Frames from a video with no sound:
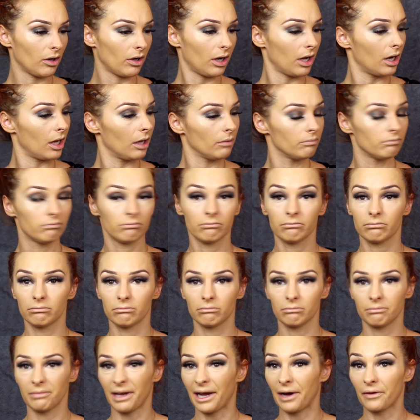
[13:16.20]
colour
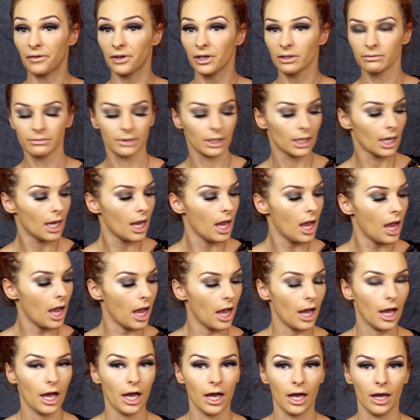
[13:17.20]
powder.
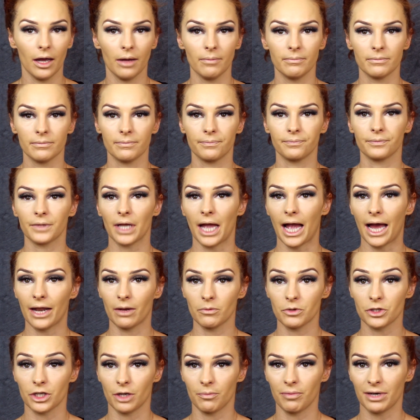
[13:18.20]
And
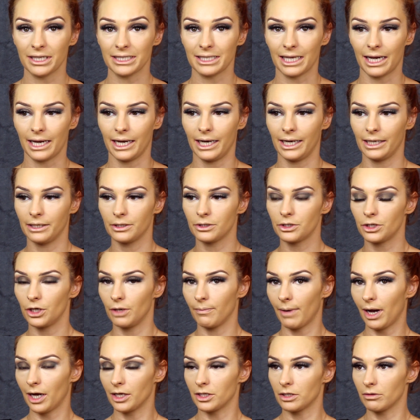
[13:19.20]
I'm just going to press that
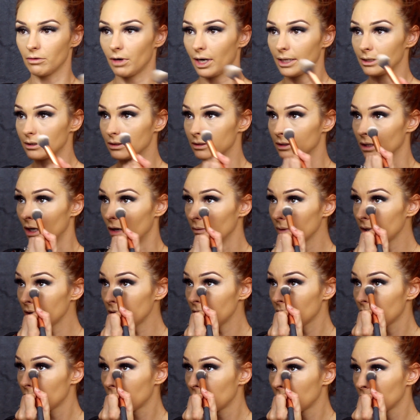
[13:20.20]
into my under eyes to start
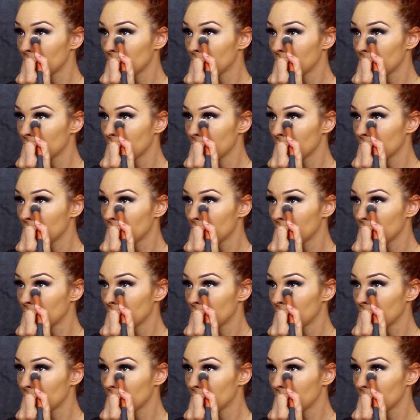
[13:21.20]
with.